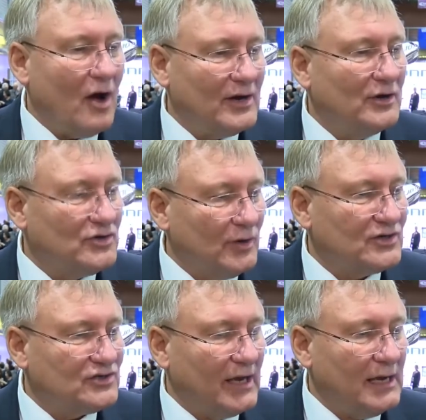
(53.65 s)
county or
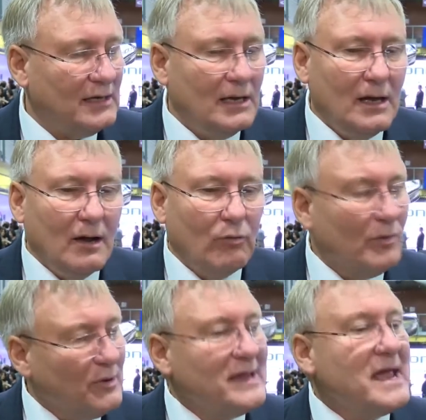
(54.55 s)
to our state,
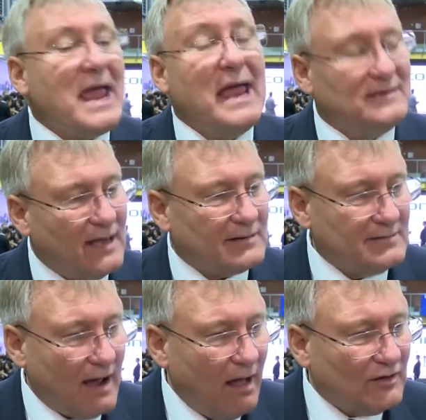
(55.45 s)
we're bringing a, a
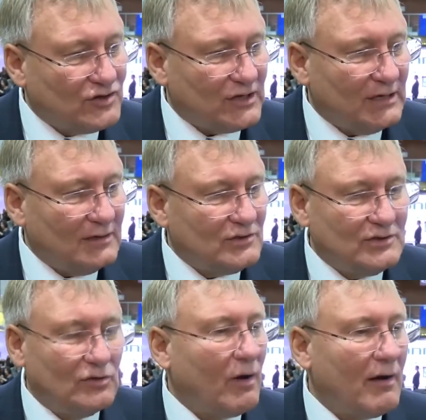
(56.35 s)
technology
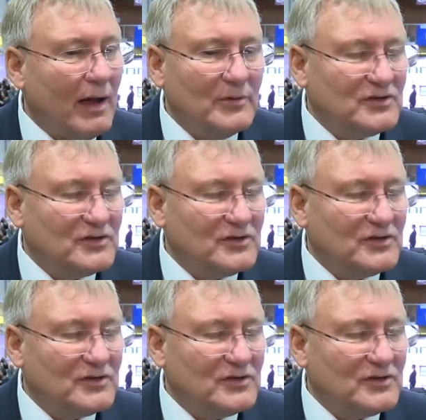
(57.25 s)
to our